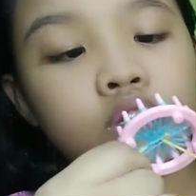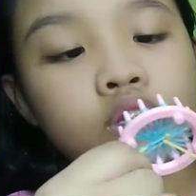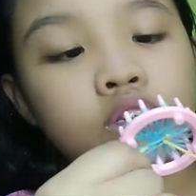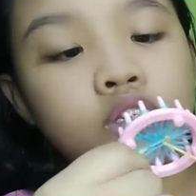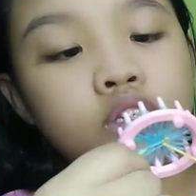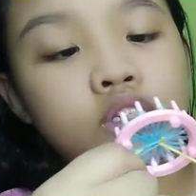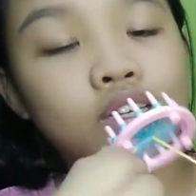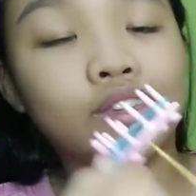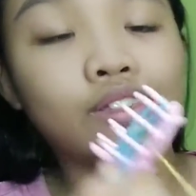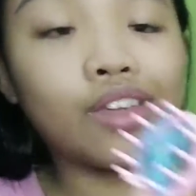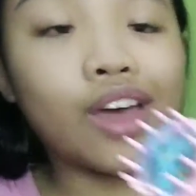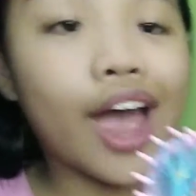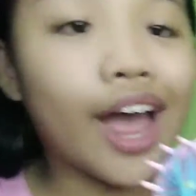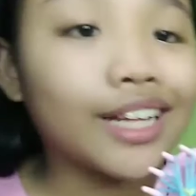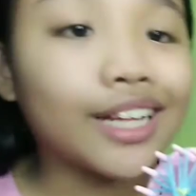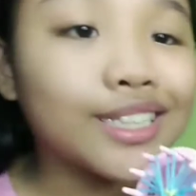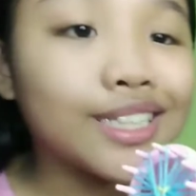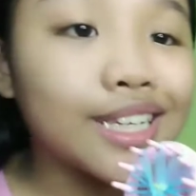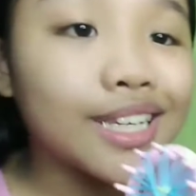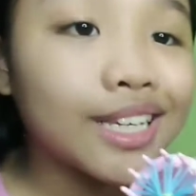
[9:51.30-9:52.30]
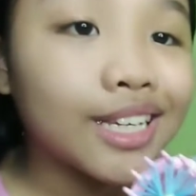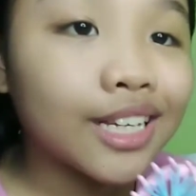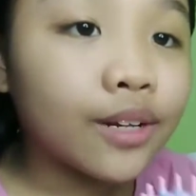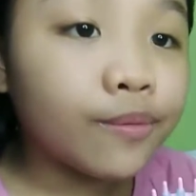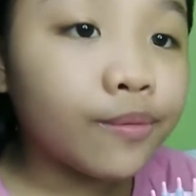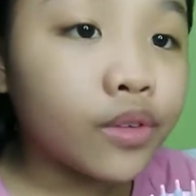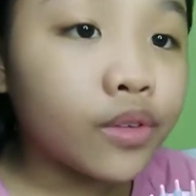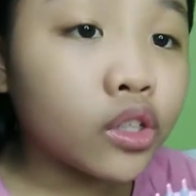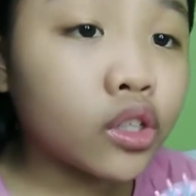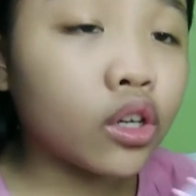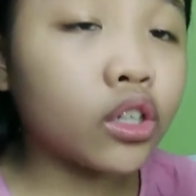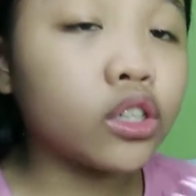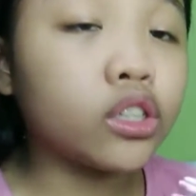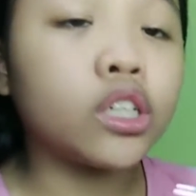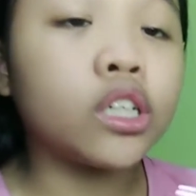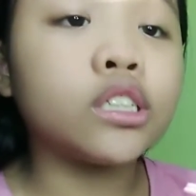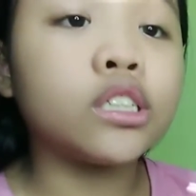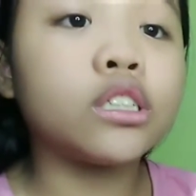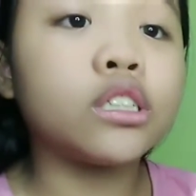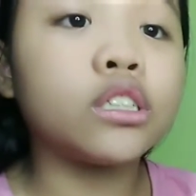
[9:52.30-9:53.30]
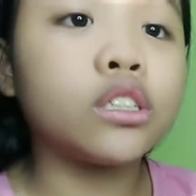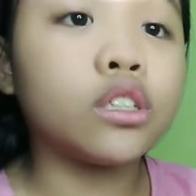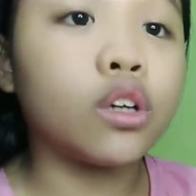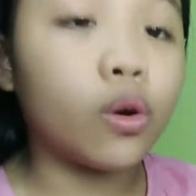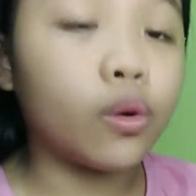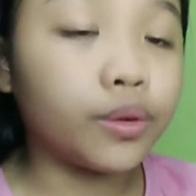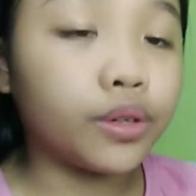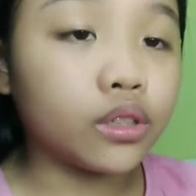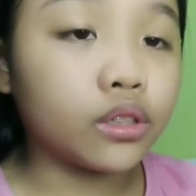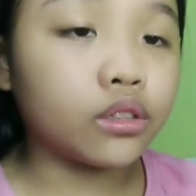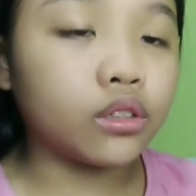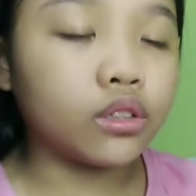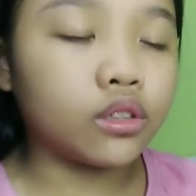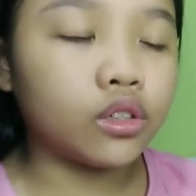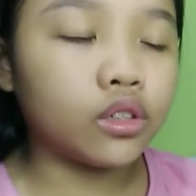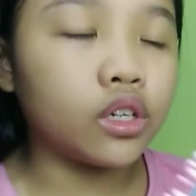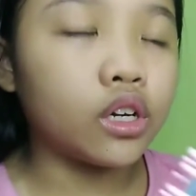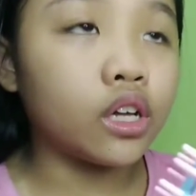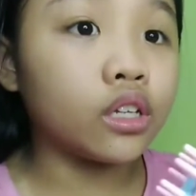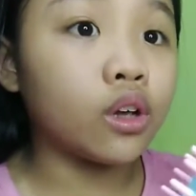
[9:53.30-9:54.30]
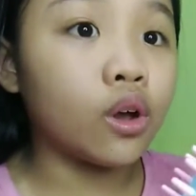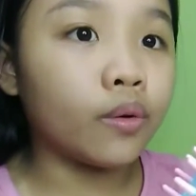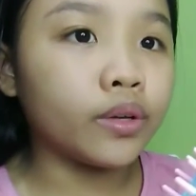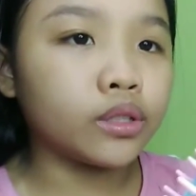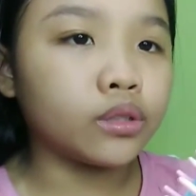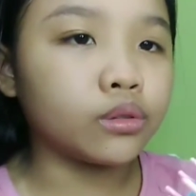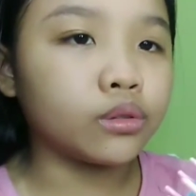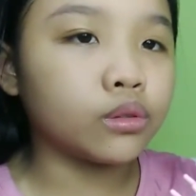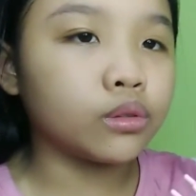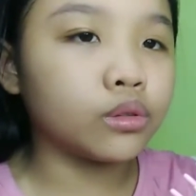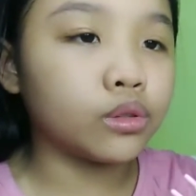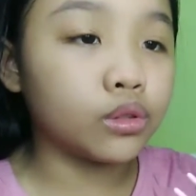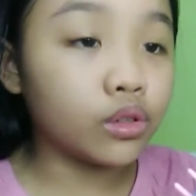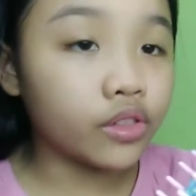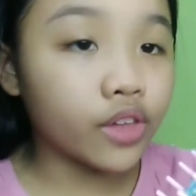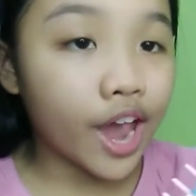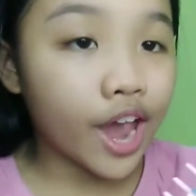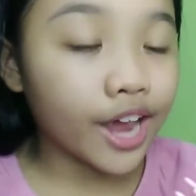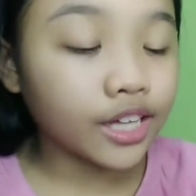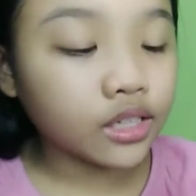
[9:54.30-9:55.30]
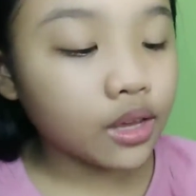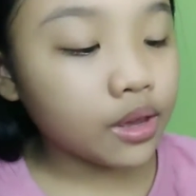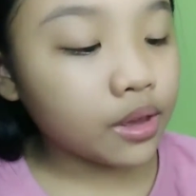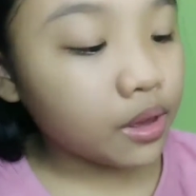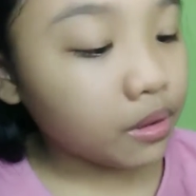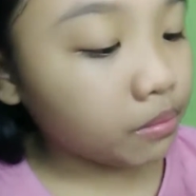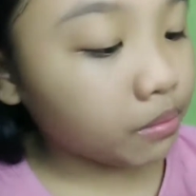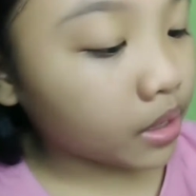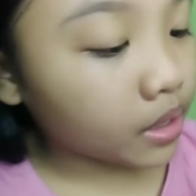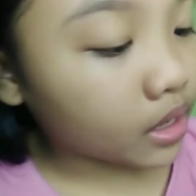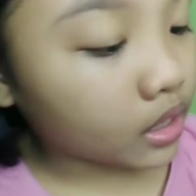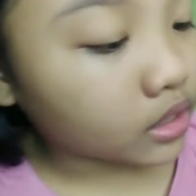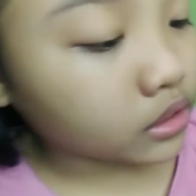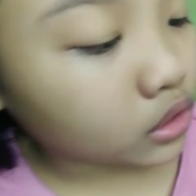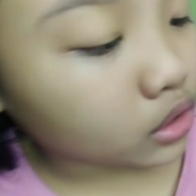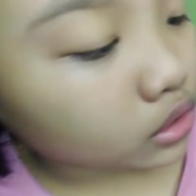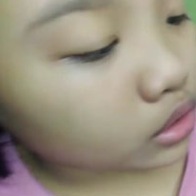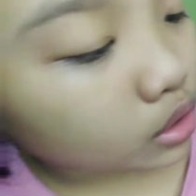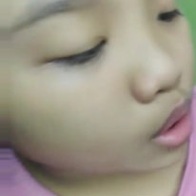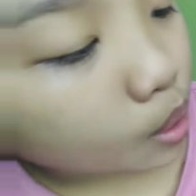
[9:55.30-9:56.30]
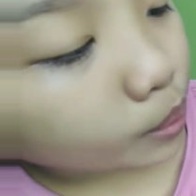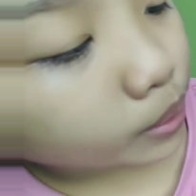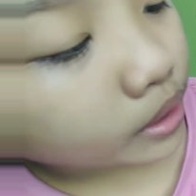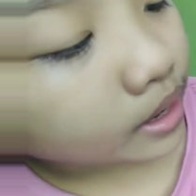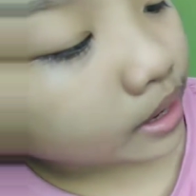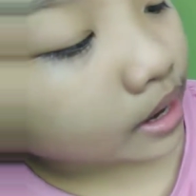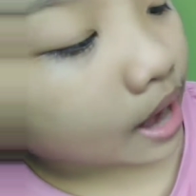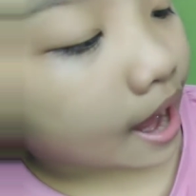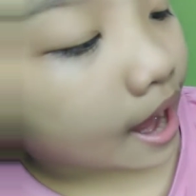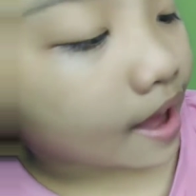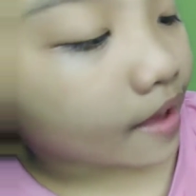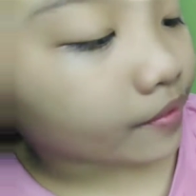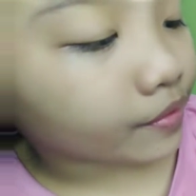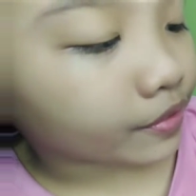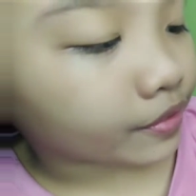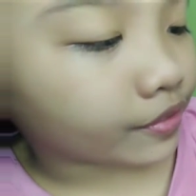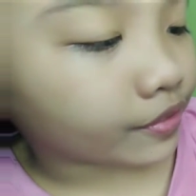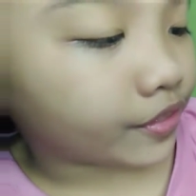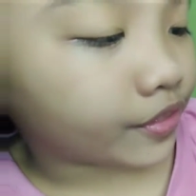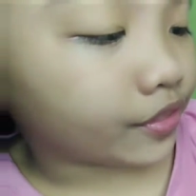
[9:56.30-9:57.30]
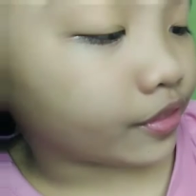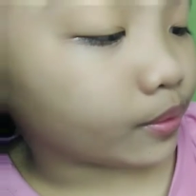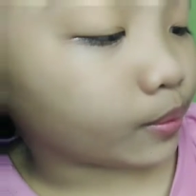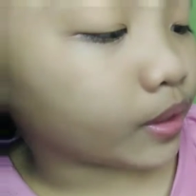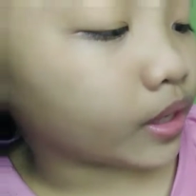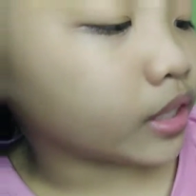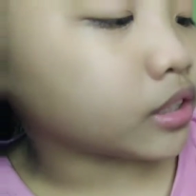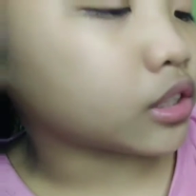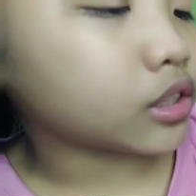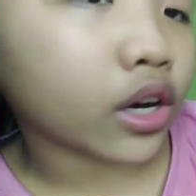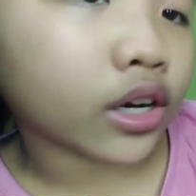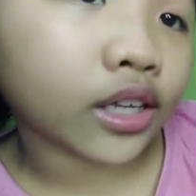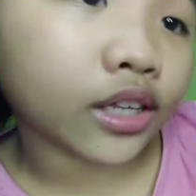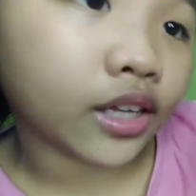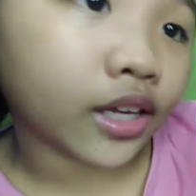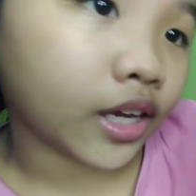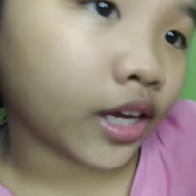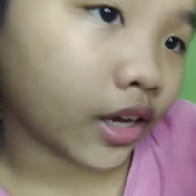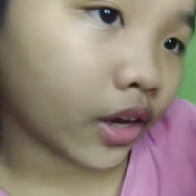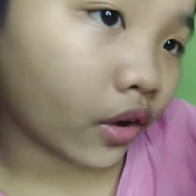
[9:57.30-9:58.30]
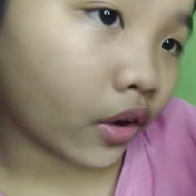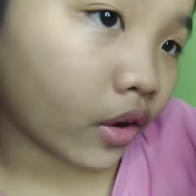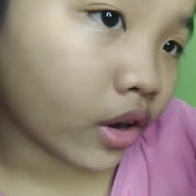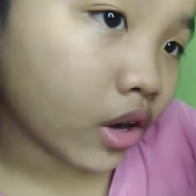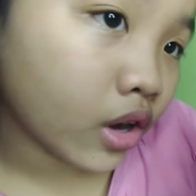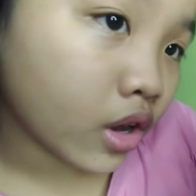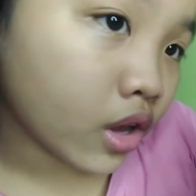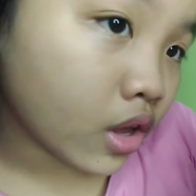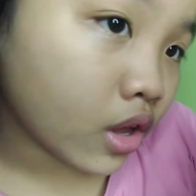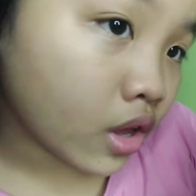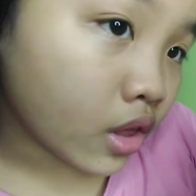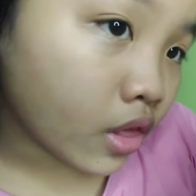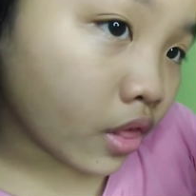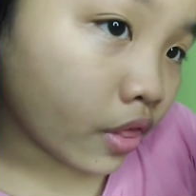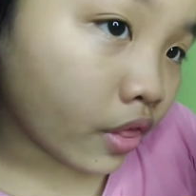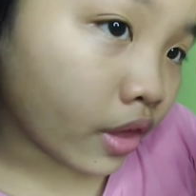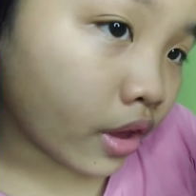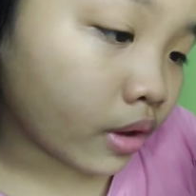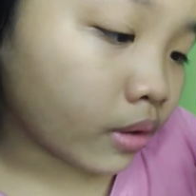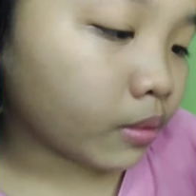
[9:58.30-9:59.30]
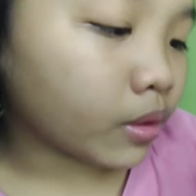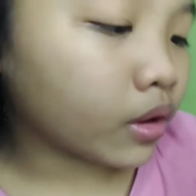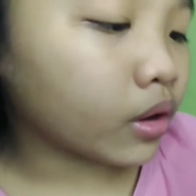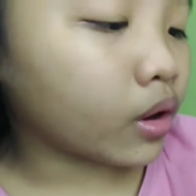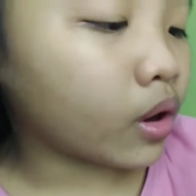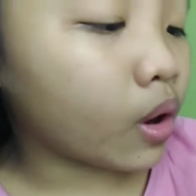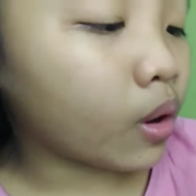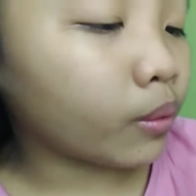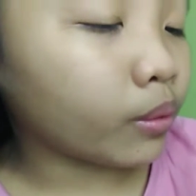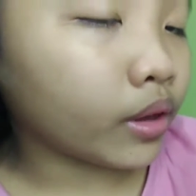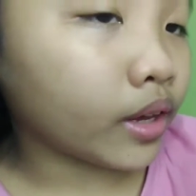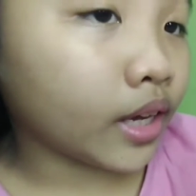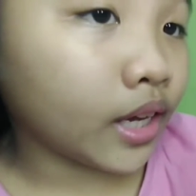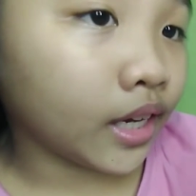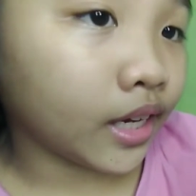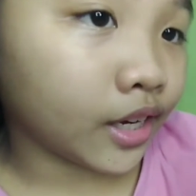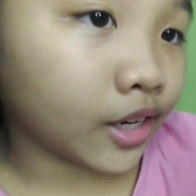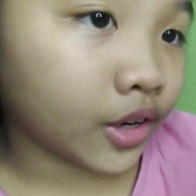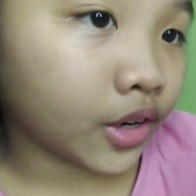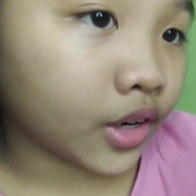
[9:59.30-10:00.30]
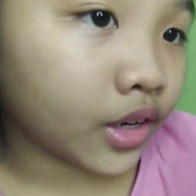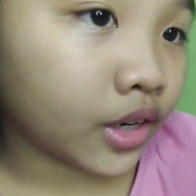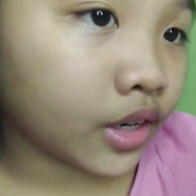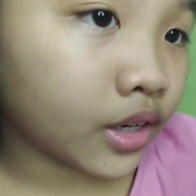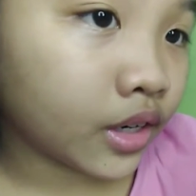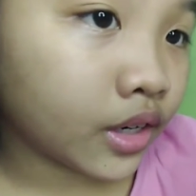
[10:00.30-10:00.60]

it's like that. So you're not going to do that because you're going we started here, then we're going here.